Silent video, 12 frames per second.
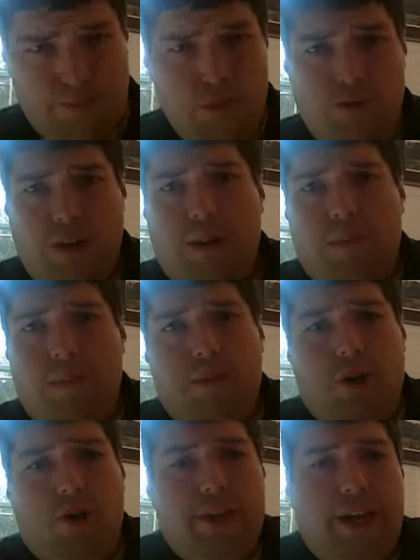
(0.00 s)
Read up a little
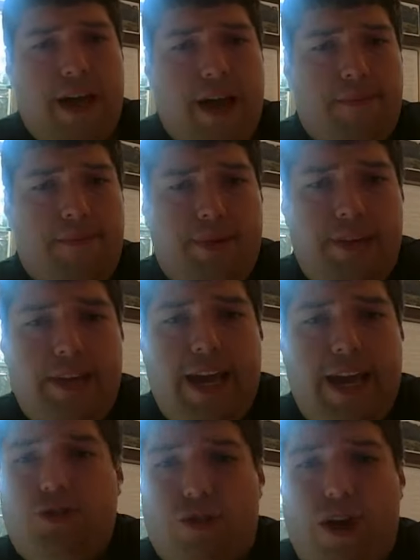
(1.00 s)
bit on the
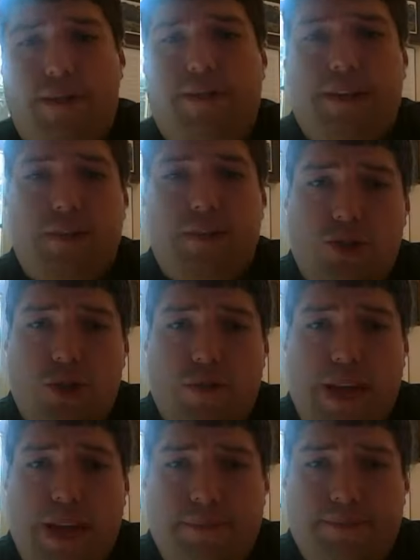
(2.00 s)
National Crime Victim
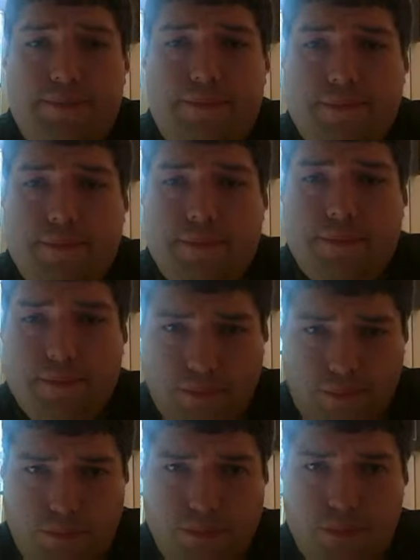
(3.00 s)
Survey.
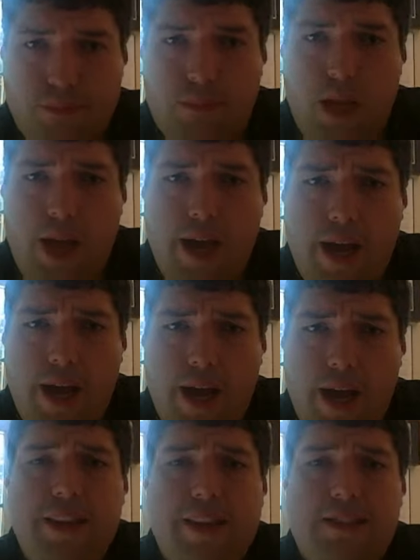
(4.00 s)
I
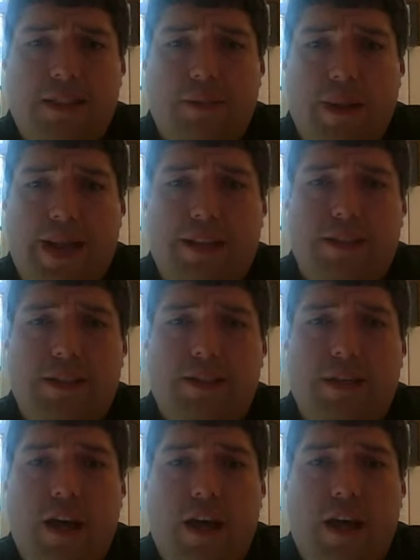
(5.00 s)
understand this is the
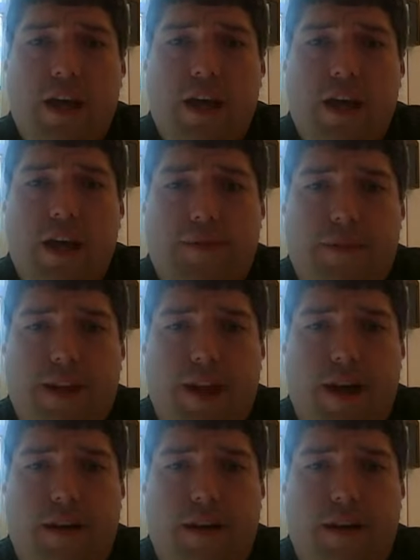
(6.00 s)
basis of the